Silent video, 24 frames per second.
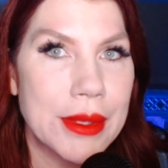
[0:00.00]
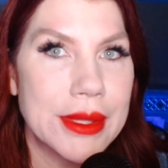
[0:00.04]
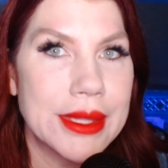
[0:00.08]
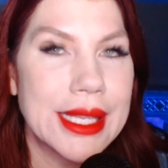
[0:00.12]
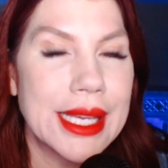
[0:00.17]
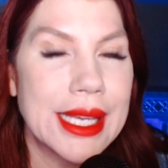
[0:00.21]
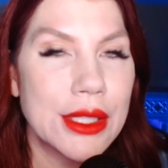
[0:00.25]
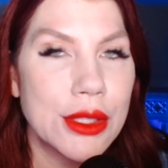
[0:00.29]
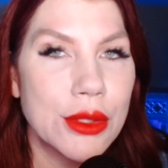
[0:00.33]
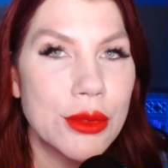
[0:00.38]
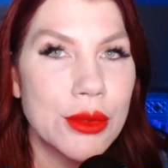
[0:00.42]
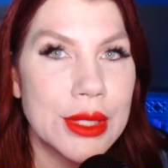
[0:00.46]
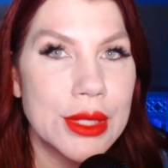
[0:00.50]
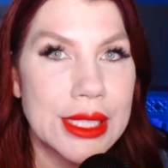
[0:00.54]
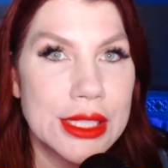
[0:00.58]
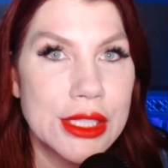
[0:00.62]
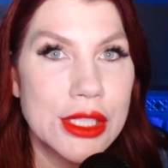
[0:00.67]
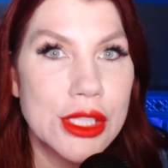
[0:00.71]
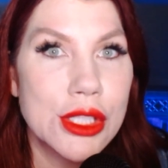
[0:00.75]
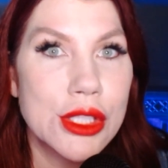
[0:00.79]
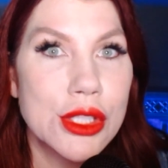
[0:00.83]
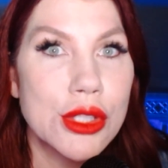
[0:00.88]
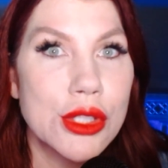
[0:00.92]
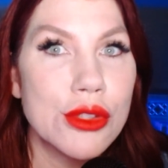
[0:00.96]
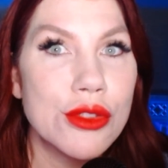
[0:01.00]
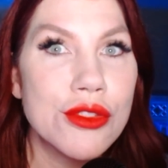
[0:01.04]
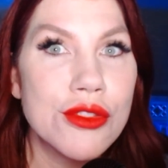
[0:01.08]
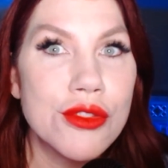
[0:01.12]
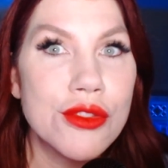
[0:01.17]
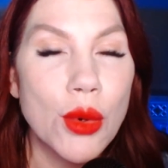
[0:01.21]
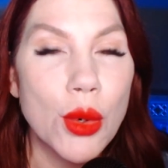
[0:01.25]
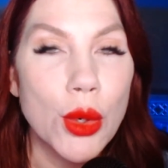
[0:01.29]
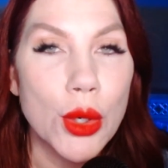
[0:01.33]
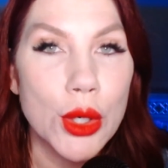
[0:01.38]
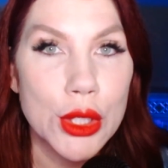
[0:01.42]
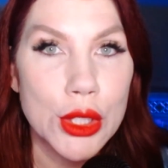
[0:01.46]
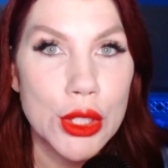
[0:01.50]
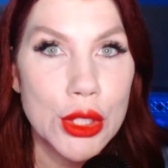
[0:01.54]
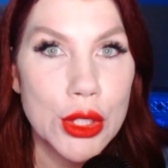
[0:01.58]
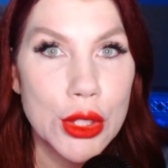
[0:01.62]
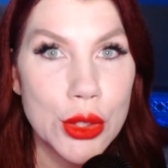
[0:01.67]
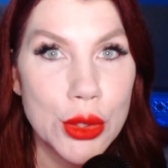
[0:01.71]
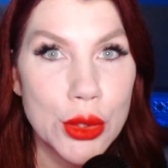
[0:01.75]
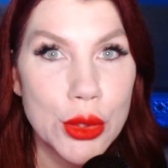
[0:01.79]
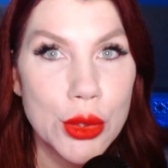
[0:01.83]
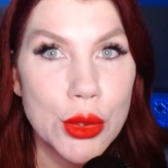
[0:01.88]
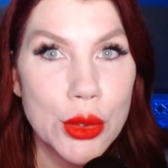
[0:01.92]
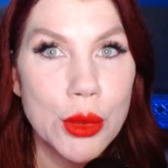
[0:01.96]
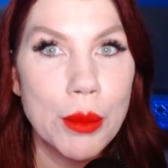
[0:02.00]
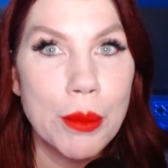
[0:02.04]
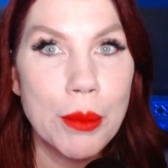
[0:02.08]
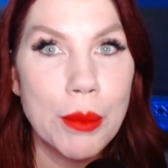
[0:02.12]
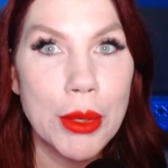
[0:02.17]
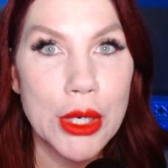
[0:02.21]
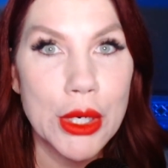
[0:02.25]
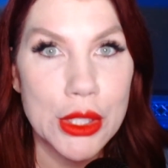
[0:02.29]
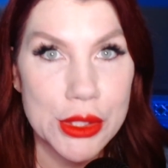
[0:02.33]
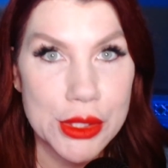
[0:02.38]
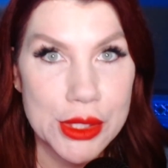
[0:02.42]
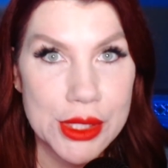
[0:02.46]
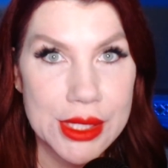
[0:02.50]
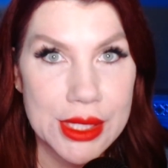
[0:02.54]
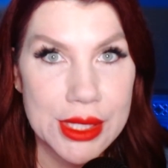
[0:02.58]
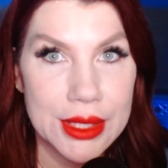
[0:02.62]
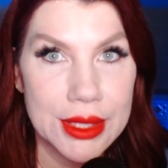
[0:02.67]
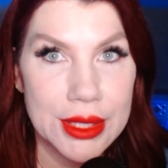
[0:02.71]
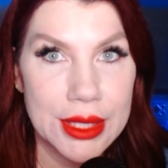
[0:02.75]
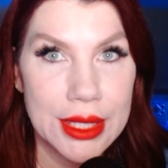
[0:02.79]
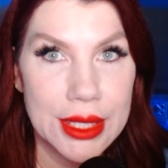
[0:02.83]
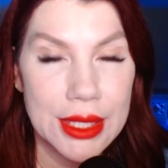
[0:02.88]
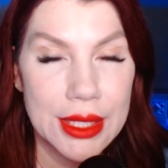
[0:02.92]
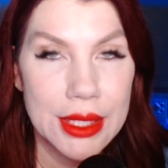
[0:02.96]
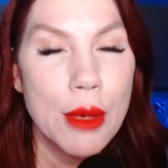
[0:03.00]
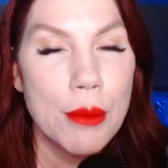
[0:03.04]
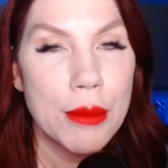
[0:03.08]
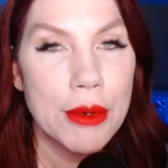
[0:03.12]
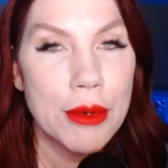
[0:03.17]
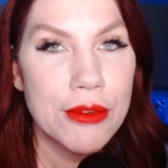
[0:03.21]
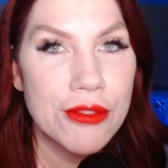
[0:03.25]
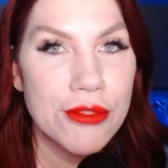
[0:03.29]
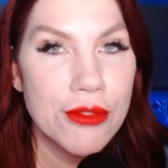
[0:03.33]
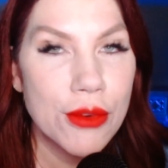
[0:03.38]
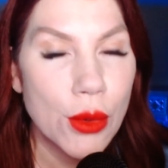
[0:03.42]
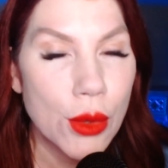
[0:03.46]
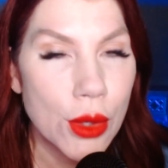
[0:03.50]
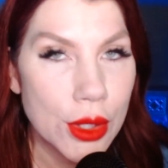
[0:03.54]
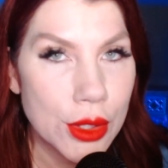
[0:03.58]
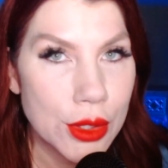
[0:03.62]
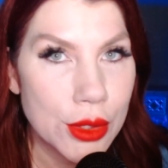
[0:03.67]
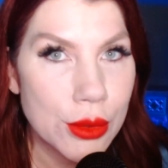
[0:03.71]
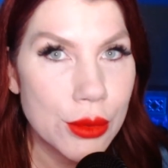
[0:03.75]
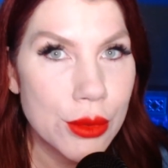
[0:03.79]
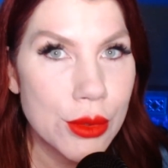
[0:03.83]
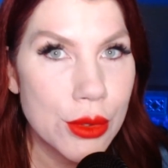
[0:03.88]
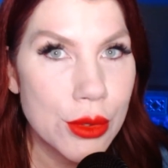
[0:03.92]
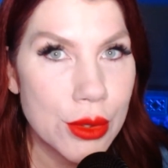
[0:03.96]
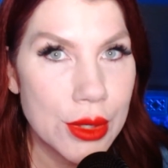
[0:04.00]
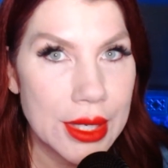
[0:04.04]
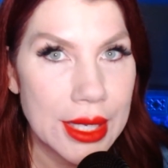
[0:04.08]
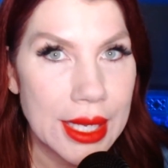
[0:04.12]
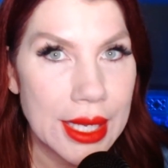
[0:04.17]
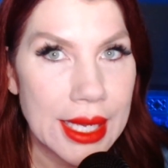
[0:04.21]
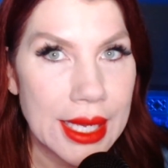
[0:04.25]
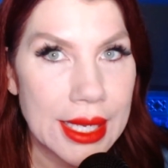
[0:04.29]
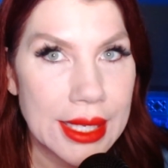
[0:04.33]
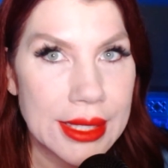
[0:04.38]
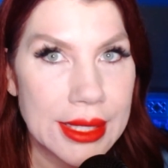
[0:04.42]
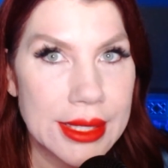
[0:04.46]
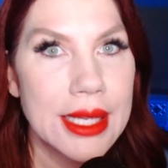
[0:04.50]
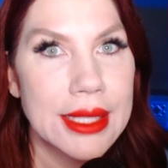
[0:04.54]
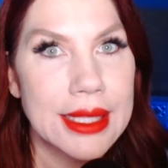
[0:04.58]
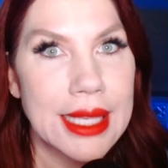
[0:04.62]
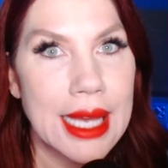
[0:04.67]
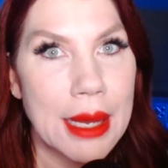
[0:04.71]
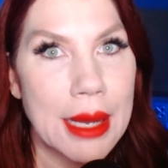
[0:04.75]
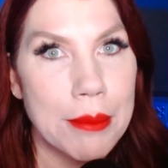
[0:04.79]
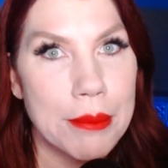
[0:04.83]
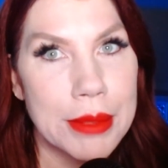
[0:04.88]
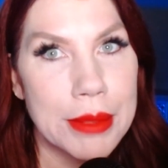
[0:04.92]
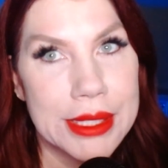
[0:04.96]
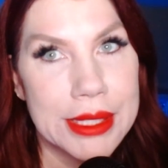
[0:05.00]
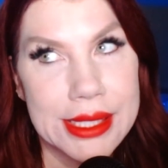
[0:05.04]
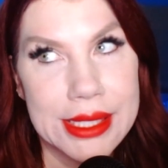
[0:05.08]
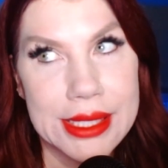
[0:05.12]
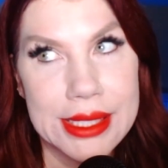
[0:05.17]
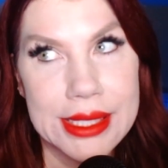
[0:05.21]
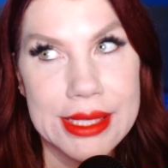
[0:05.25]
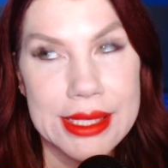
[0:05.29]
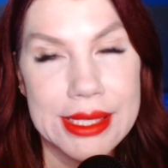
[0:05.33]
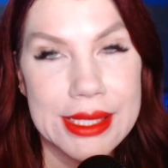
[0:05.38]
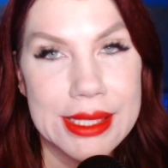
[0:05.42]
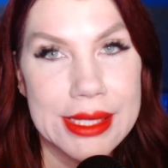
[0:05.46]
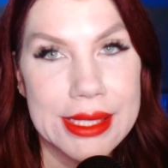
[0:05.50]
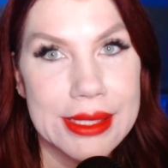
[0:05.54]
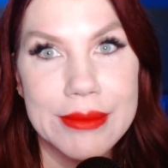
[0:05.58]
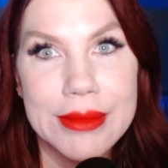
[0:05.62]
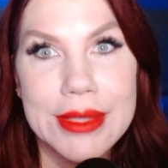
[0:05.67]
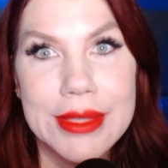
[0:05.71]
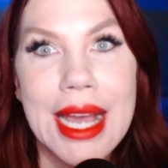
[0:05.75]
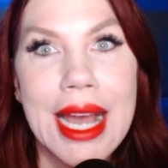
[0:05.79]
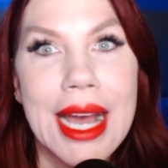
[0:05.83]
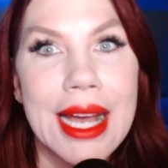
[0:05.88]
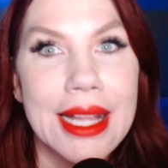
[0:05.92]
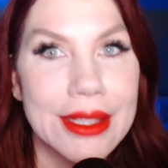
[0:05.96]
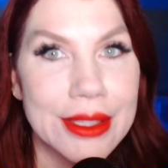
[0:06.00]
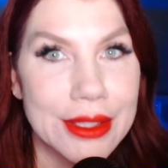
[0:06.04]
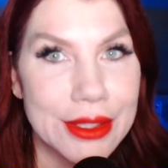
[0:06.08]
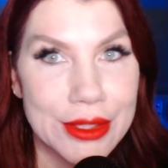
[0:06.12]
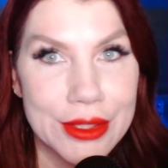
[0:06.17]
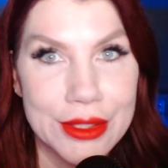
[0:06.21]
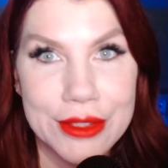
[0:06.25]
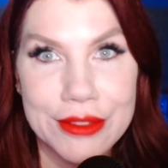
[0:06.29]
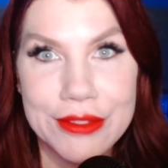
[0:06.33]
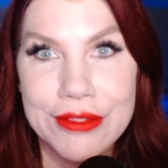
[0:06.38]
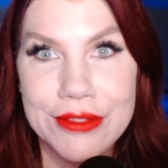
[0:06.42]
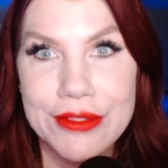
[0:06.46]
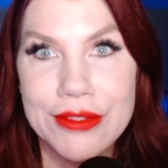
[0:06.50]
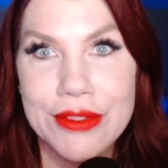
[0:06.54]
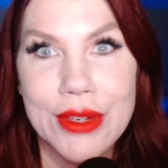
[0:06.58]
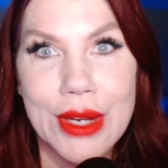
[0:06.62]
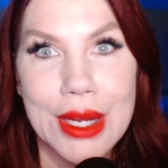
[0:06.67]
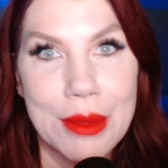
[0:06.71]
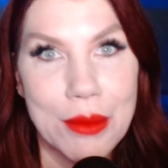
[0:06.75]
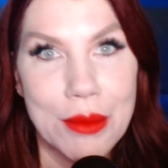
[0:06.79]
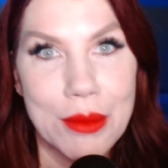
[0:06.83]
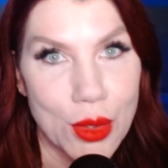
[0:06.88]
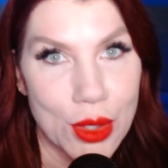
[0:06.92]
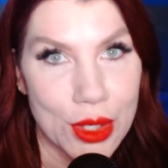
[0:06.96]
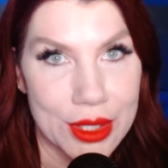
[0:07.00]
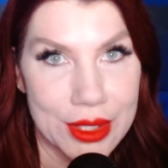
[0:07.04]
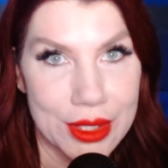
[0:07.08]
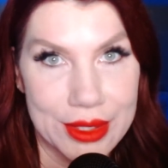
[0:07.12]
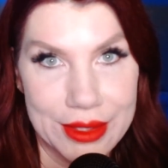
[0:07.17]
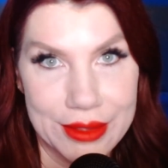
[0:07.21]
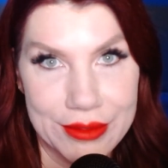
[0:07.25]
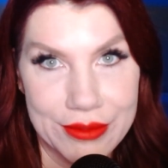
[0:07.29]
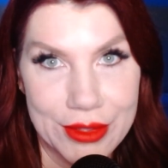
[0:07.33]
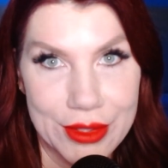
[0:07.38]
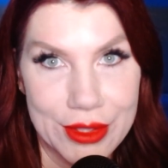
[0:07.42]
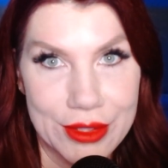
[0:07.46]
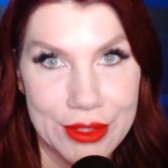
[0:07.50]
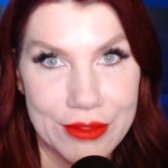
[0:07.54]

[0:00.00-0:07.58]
that you need to do for you personally before you create that business calendar framework for the